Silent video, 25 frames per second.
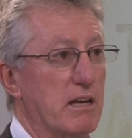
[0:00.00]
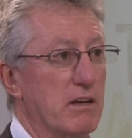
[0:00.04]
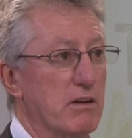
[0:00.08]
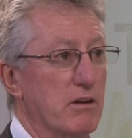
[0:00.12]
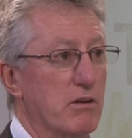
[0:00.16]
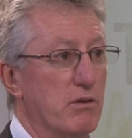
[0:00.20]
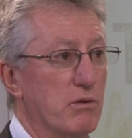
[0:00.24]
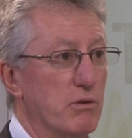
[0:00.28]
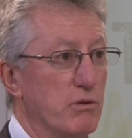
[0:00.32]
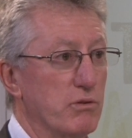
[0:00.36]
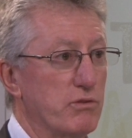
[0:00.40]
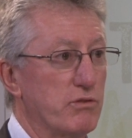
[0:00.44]
in
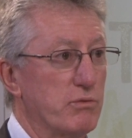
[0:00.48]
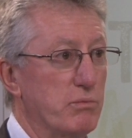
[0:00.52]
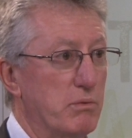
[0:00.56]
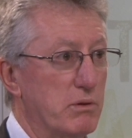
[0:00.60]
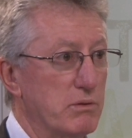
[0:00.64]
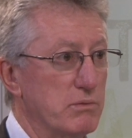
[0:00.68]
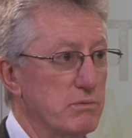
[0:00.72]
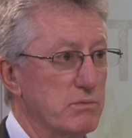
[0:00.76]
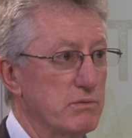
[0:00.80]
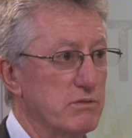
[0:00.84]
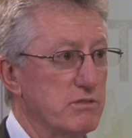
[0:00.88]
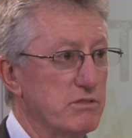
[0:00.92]
coarse
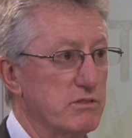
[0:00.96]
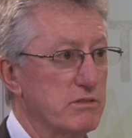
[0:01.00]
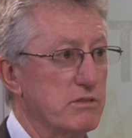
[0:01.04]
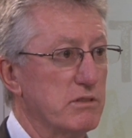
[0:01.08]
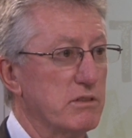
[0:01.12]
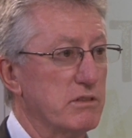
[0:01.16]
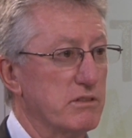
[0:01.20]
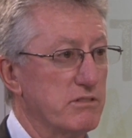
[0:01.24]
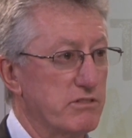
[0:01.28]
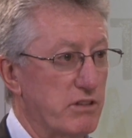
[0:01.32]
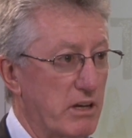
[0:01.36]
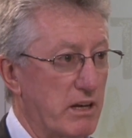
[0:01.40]
wools,
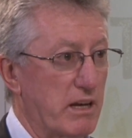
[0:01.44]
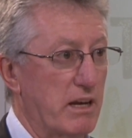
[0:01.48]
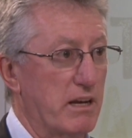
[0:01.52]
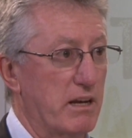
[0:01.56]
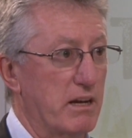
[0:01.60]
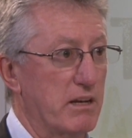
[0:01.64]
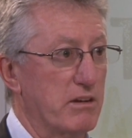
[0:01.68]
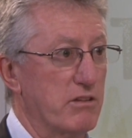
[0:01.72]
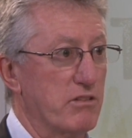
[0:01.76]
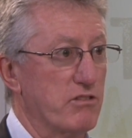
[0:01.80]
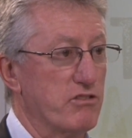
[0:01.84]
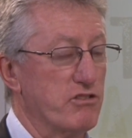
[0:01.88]
sitting
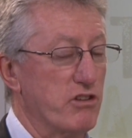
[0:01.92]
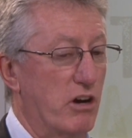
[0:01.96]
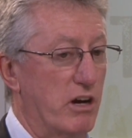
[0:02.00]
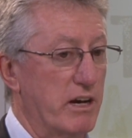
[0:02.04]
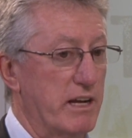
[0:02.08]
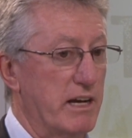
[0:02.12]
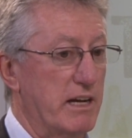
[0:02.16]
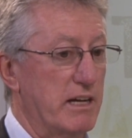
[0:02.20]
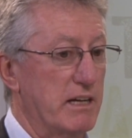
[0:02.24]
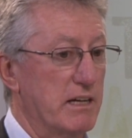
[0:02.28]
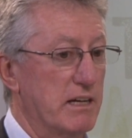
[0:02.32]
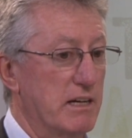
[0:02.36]
in
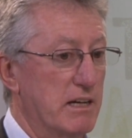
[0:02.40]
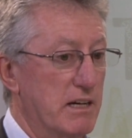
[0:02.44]
China.